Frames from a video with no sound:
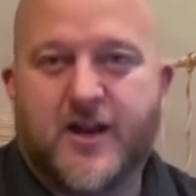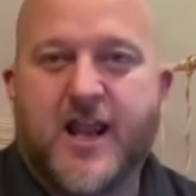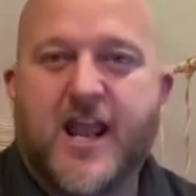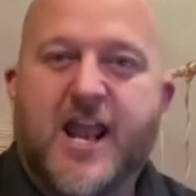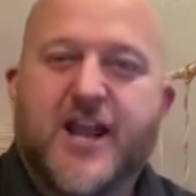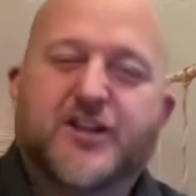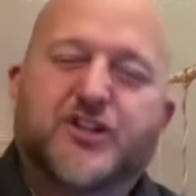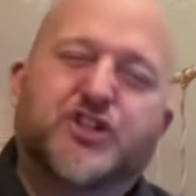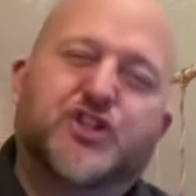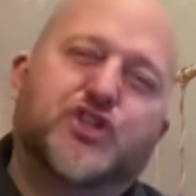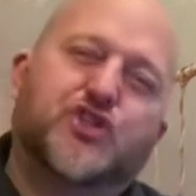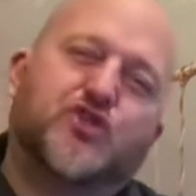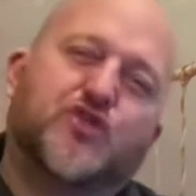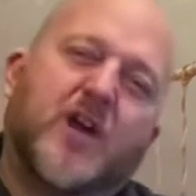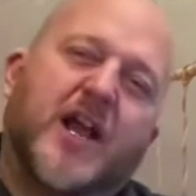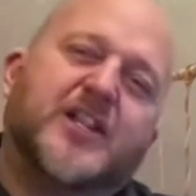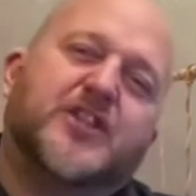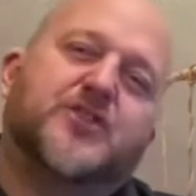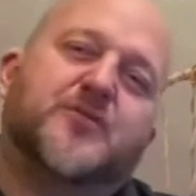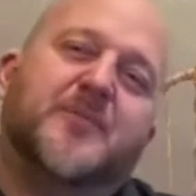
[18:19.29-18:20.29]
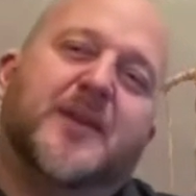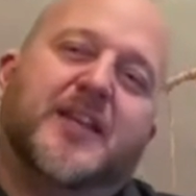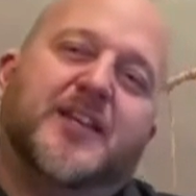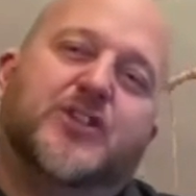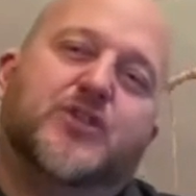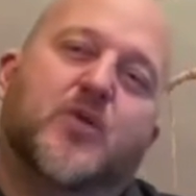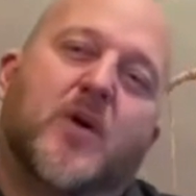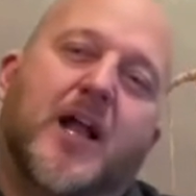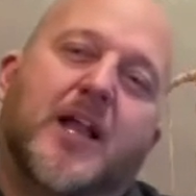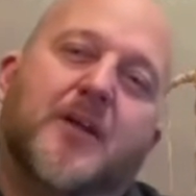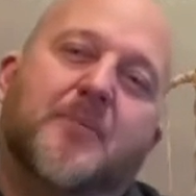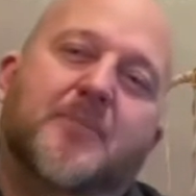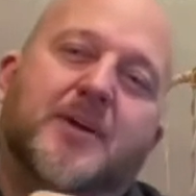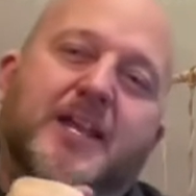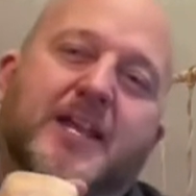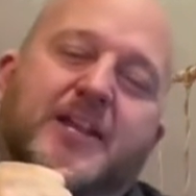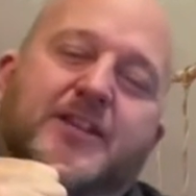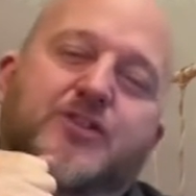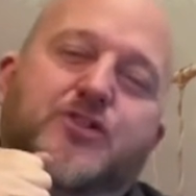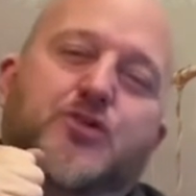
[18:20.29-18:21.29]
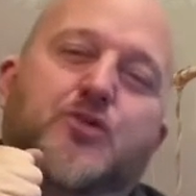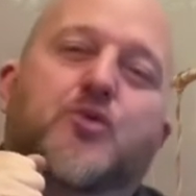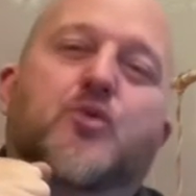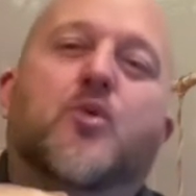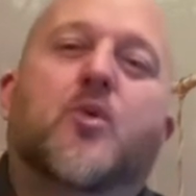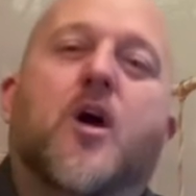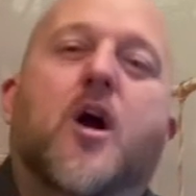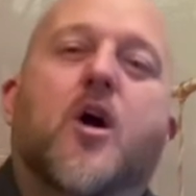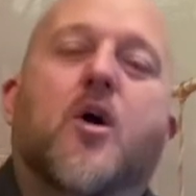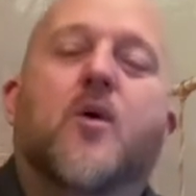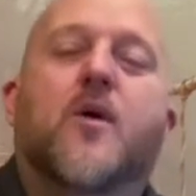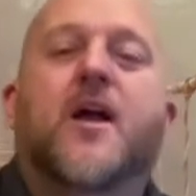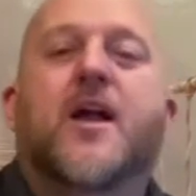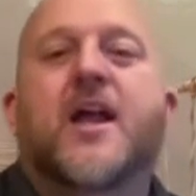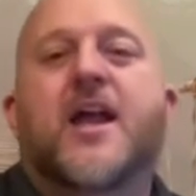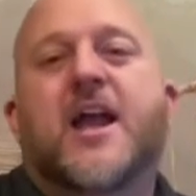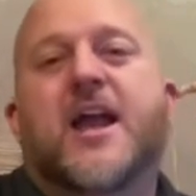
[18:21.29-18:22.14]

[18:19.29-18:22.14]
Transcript: and stretch me so I can begin to grow